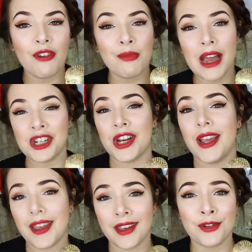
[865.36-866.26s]
of
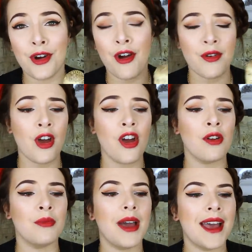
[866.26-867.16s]
magic in your own
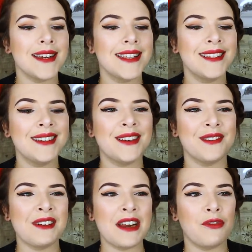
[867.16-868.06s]
home, and this is
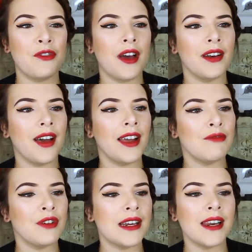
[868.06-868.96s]
just really fun. I
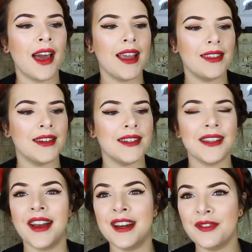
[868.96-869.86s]
really like the
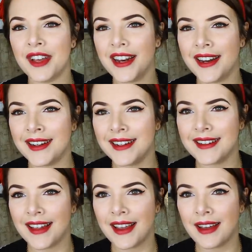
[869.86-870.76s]
design of it, and
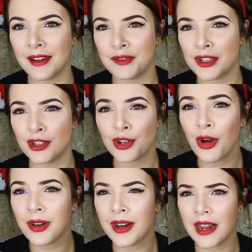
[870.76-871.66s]
it's like I've just
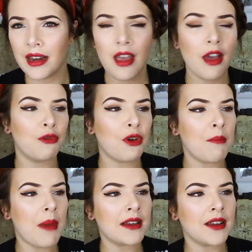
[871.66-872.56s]
stolen it
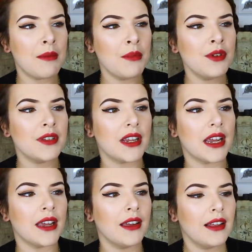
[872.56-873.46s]
from Mad Eye
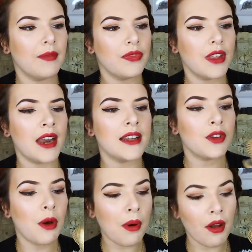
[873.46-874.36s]
Moody. And
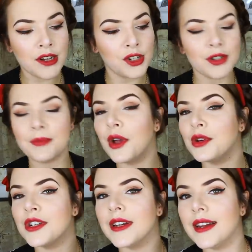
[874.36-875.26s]
it's got Polyjuice
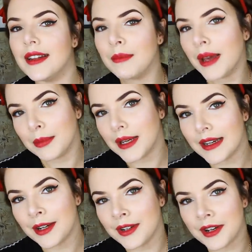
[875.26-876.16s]
Potion in it,
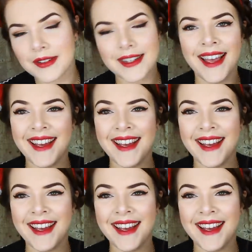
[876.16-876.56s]
maybe, who knows.